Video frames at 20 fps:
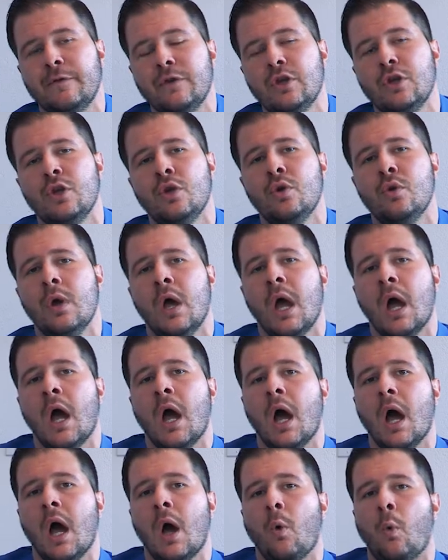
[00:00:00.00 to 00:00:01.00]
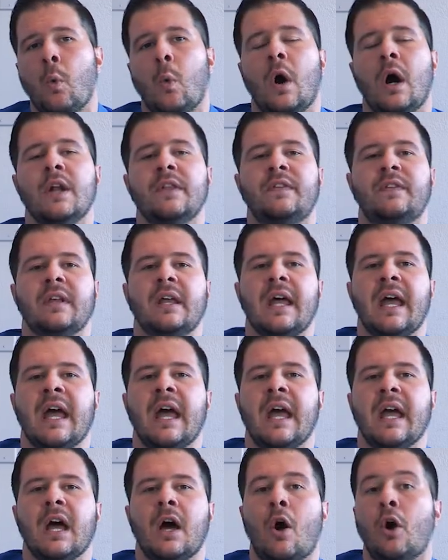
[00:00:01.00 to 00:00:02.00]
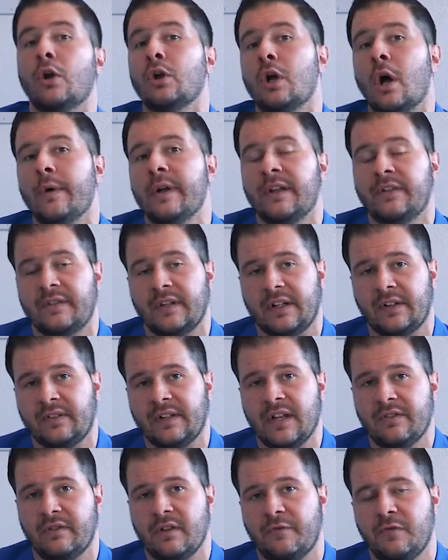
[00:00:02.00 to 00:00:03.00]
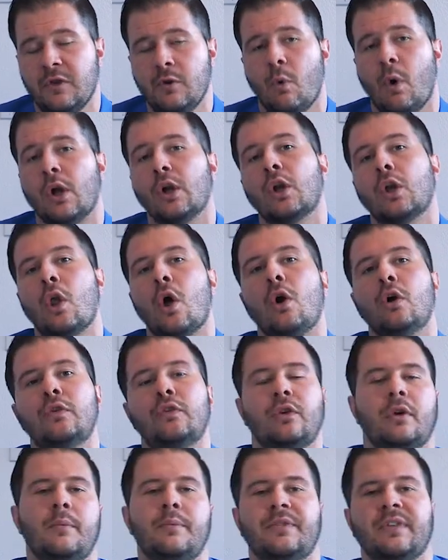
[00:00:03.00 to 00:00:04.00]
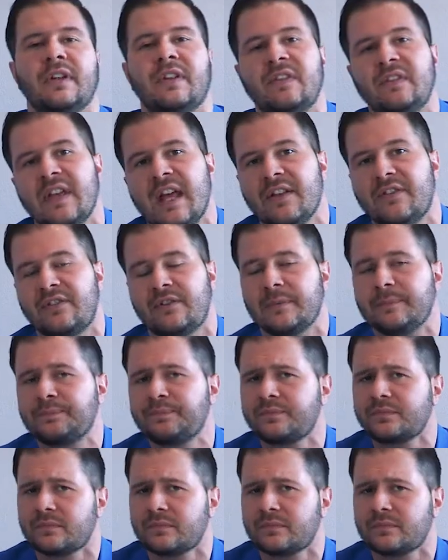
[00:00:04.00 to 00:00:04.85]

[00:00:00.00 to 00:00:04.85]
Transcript: you want ongoing success, if you want long-term success,